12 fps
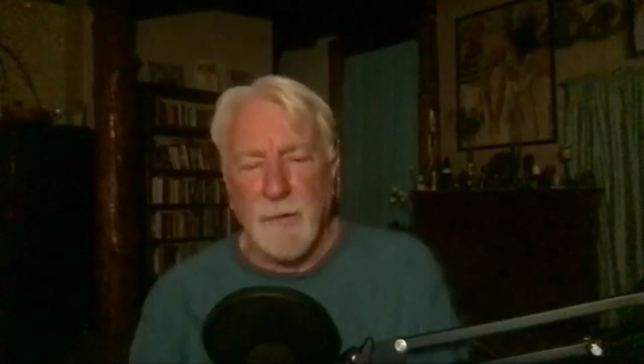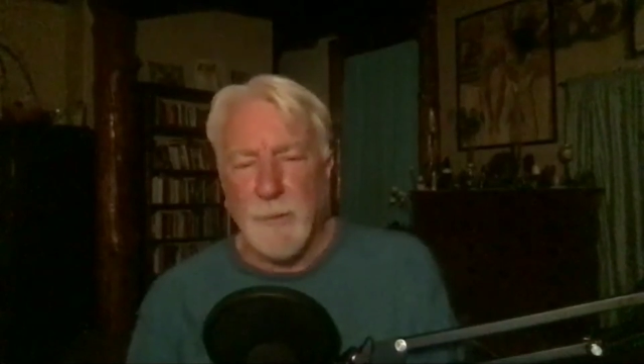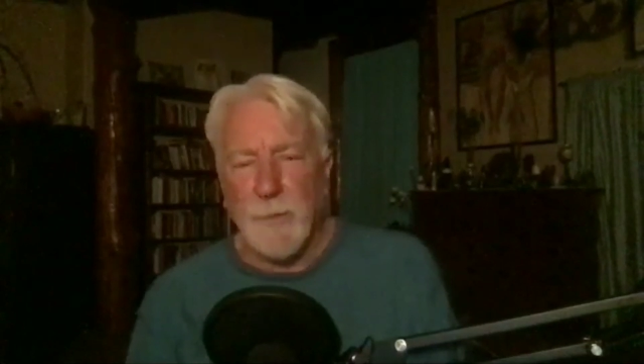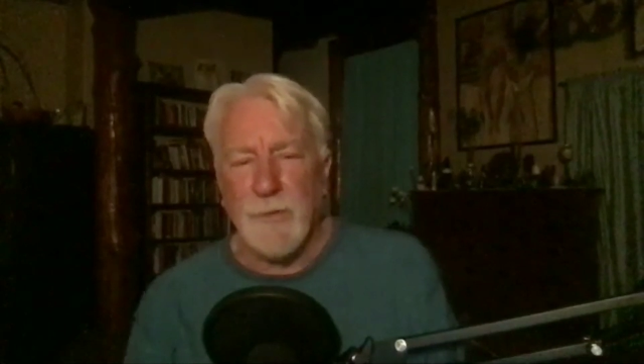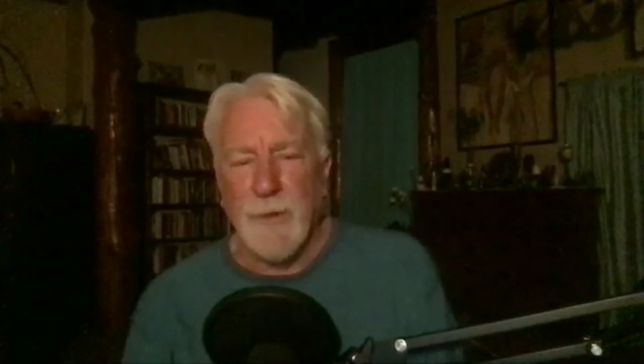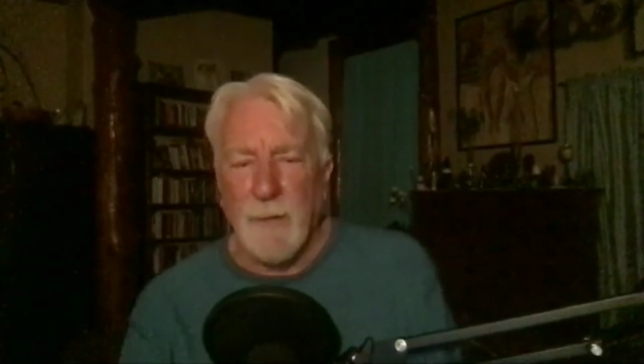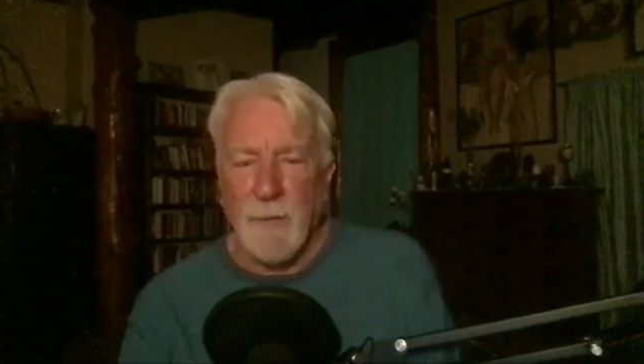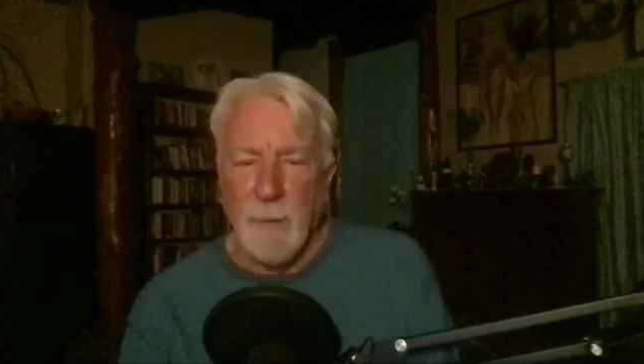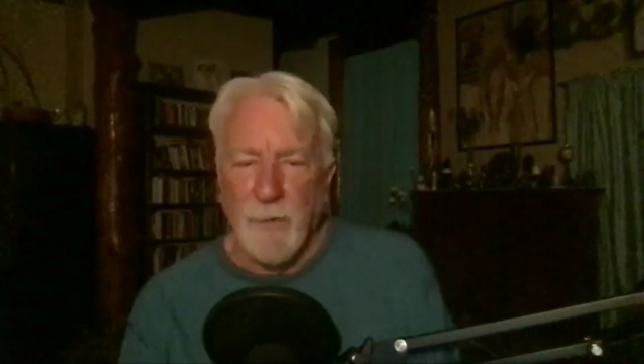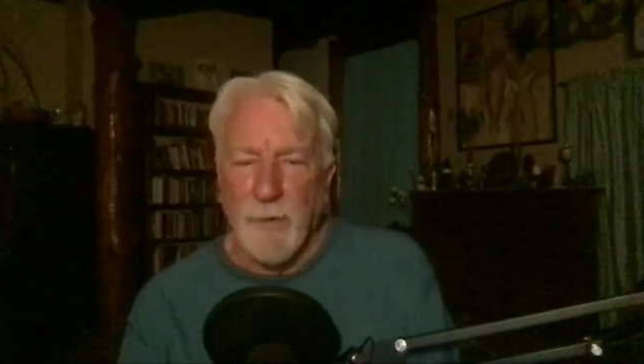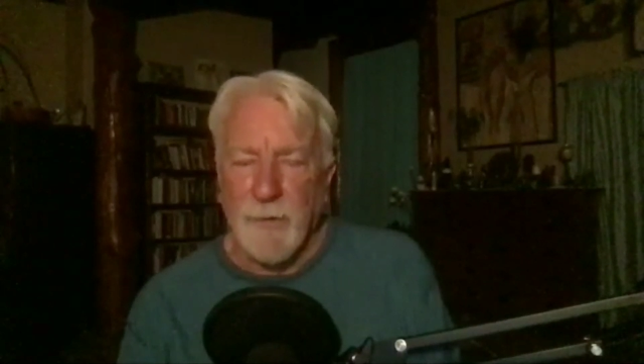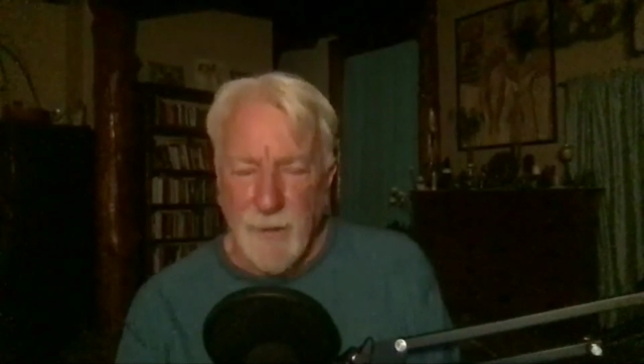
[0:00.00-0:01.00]
suicide they
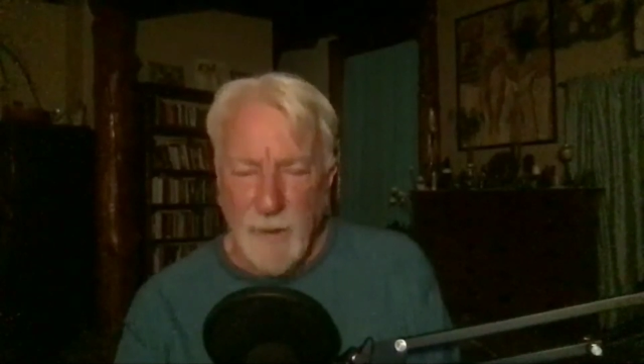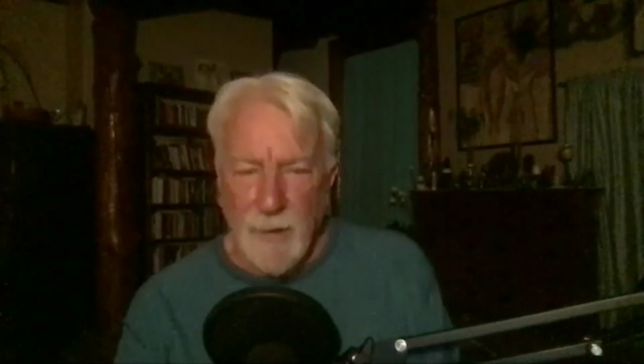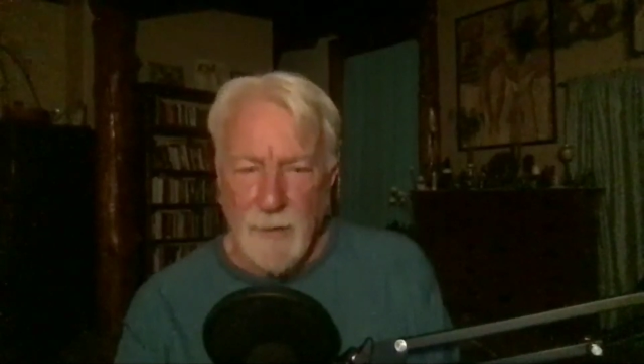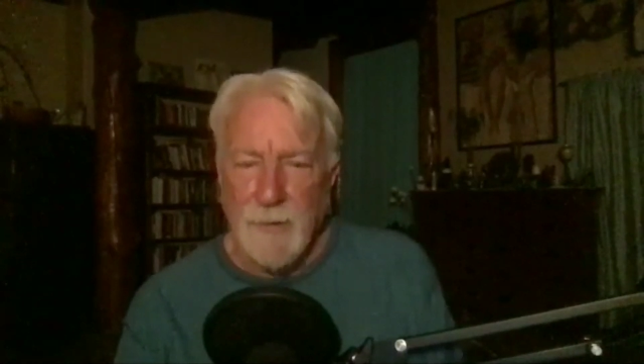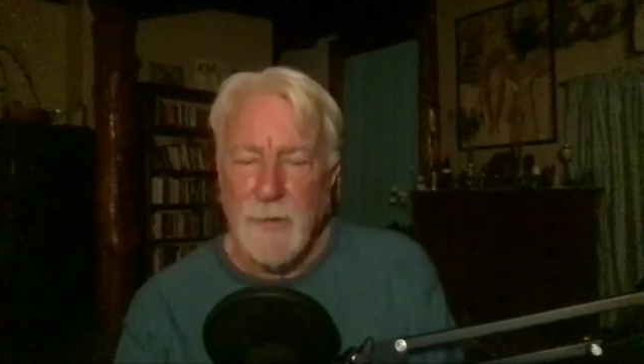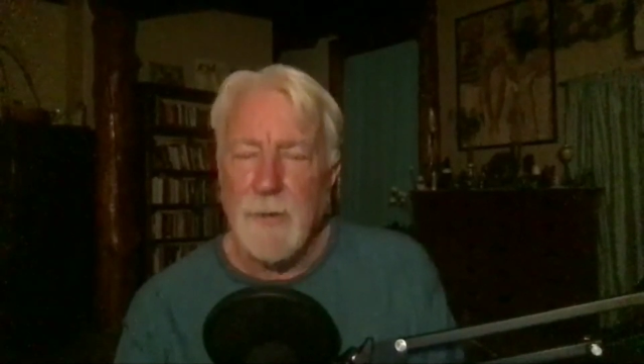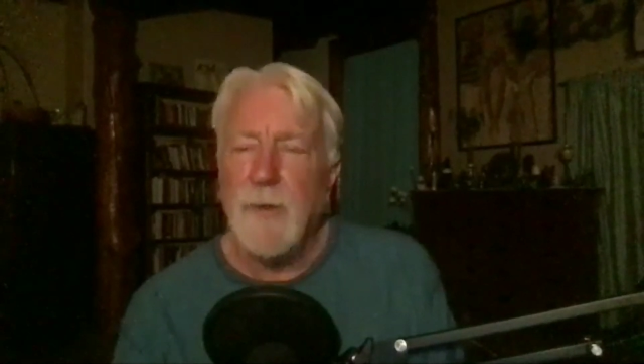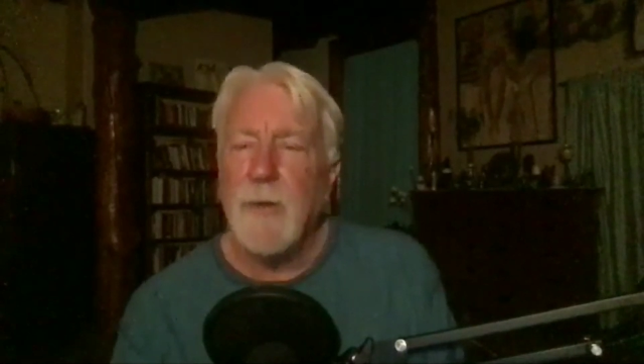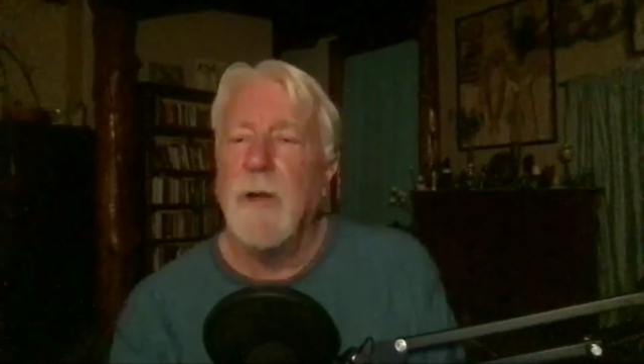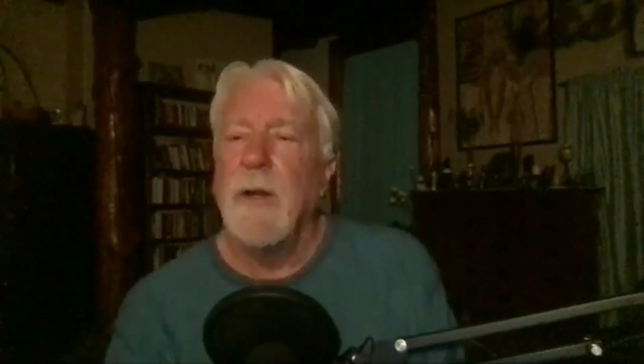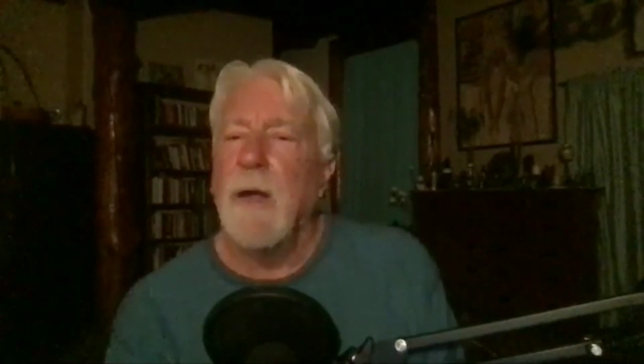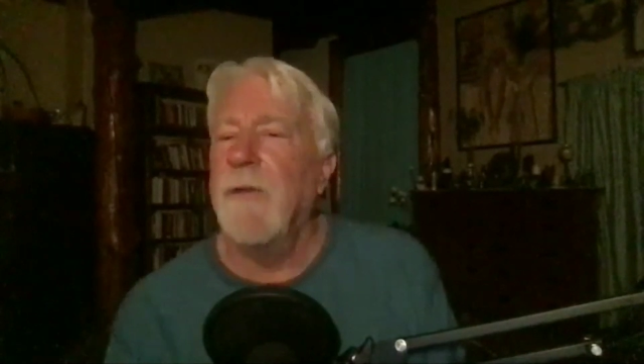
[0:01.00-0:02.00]
would ascend
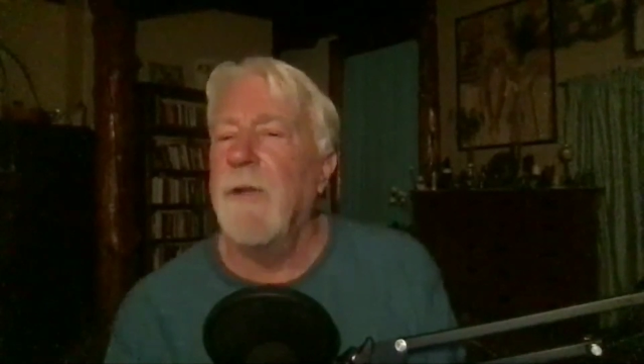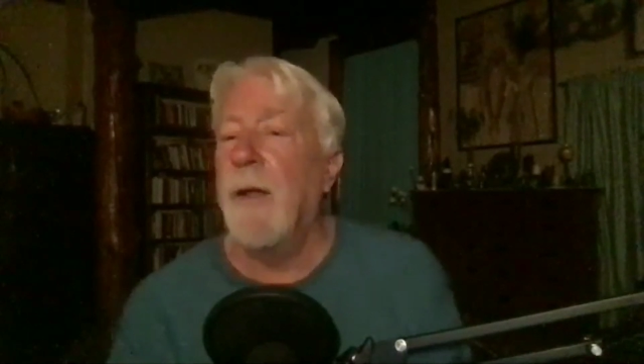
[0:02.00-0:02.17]
and